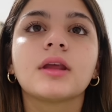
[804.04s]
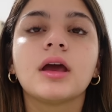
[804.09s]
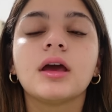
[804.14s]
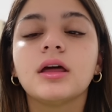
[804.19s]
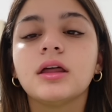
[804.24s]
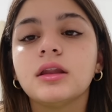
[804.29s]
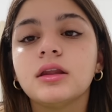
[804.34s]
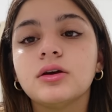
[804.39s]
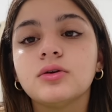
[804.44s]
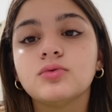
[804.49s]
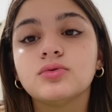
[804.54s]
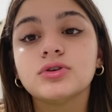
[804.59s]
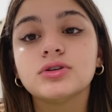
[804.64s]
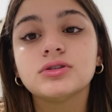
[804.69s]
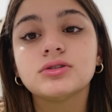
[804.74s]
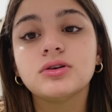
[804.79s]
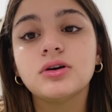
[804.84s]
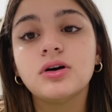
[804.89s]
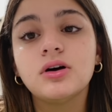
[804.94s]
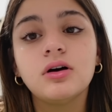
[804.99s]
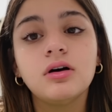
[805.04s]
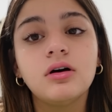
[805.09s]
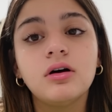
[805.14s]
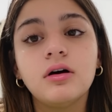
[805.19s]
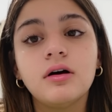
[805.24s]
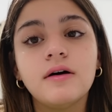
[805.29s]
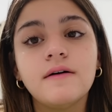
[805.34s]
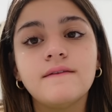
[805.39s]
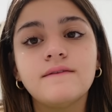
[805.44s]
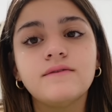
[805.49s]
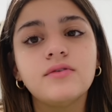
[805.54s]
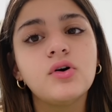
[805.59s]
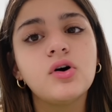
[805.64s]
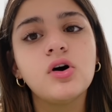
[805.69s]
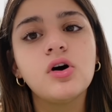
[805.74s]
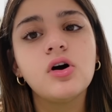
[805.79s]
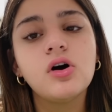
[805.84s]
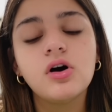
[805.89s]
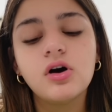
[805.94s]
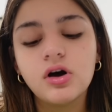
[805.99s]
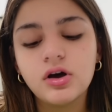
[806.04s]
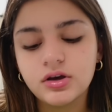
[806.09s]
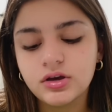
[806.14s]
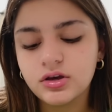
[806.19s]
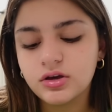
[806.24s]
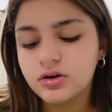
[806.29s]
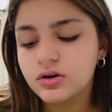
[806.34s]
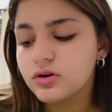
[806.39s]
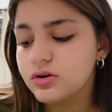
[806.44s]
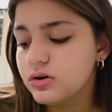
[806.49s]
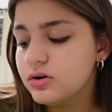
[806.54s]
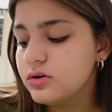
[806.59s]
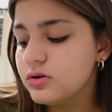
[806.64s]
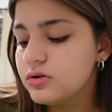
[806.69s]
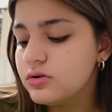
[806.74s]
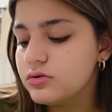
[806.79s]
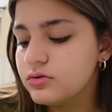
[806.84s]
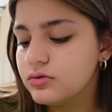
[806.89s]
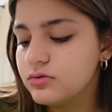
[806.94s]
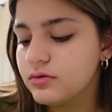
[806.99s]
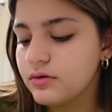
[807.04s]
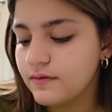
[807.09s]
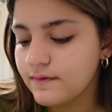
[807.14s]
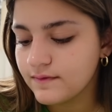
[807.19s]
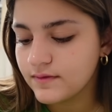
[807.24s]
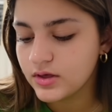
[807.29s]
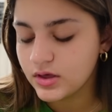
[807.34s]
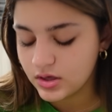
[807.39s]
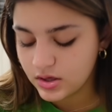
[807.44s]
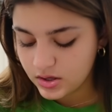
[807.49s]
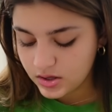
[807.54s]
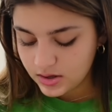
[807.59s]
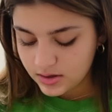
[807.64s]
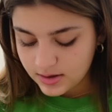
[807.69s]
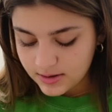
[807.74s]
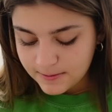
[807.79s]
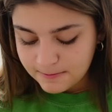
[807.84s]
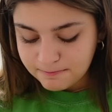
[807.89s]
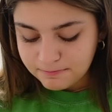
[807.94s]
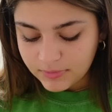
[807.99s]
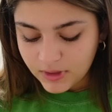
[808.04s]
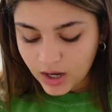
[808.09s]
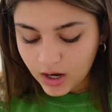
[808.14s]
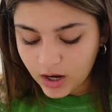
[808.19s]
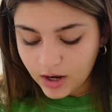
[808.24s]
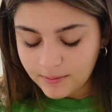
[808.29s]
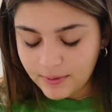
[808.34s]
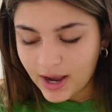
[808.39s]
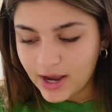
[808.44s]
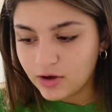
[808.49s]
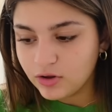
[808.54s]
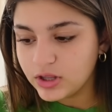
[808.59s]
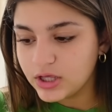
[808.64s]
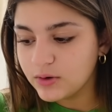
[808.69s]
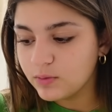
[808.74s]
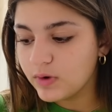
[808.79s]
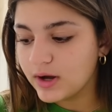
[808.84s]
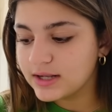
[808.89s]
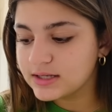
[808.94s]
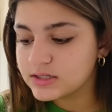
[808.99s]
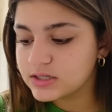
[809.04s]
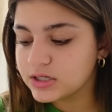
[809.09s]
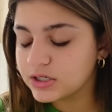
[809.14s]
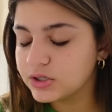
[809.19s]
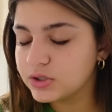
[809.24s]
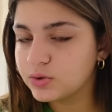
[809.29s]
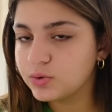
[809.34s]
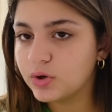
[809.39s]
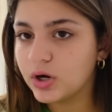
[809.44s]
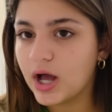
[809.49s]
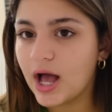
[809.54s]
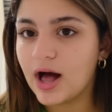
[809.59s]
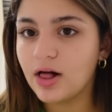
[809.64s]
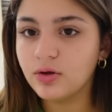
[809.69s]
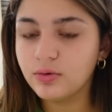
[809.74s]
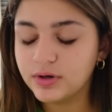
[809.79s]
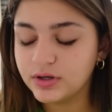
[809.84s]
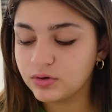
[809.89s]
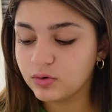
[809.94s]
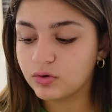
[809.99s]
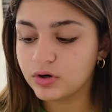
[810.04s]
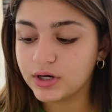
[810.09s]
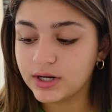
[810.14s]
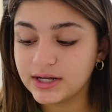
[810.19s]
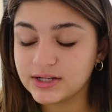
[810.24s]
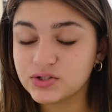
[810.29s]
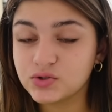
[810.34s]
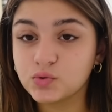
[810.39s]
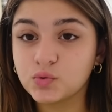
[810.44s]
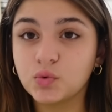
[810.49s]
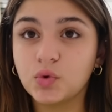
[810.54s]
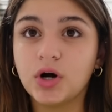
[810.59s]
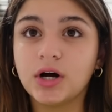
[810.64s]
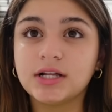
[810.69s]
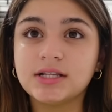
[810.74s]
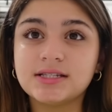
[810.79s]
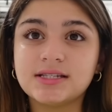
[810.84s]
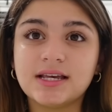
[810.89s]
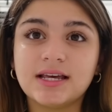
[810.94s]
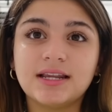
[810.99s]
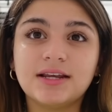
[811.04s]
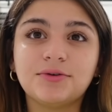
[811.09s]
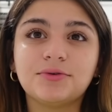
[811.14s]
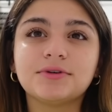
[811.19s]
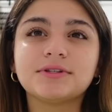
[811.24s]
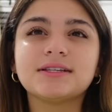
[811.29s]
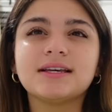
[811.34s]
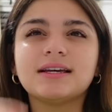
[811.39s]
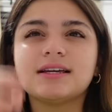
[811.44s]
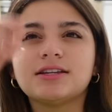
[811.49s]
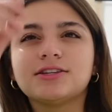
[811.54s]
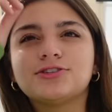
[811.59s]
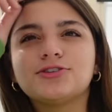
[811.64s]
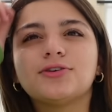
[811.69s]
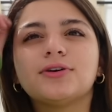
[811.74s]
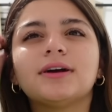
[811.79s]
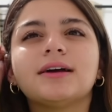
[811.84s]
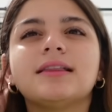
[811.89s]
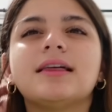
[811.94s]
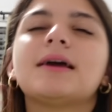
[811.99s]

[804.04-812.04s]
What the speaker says: And it was all for you. I only went to Halloween Horror Nights once, and it was like during